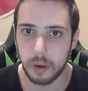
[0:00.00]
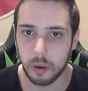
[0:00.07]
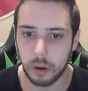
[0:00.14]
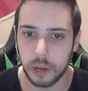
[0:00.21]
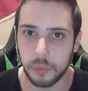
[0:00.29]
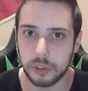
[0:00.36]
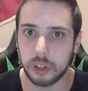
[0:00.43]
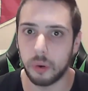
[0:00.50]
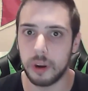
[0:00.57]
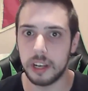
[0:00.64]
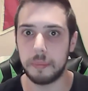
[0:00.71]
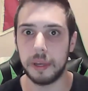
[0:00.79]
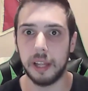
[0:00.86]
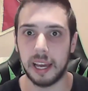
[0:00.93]
or it was going
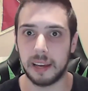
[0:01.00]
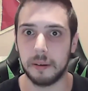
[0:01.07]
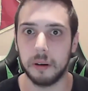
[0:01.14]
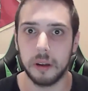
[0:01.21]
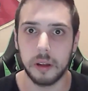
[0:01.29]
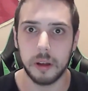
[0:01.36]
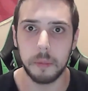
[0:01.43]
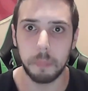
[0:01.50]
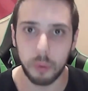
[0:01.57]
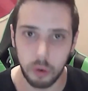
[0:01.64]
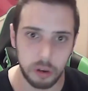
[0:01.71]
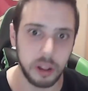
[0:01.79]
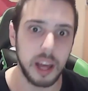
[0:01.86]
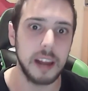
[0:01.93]
to be, like,
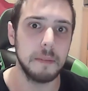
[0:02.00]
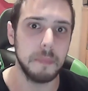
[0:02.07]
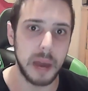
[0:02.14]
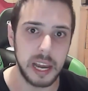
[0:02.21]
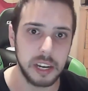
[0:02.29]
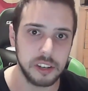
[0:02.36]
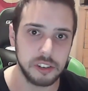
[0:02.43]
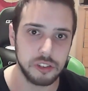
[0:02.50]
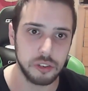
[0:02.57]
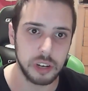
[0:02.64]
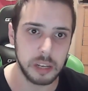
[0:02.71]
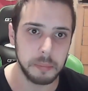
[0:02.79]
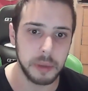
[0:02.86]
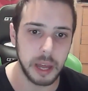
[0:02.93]
borderline mainstream.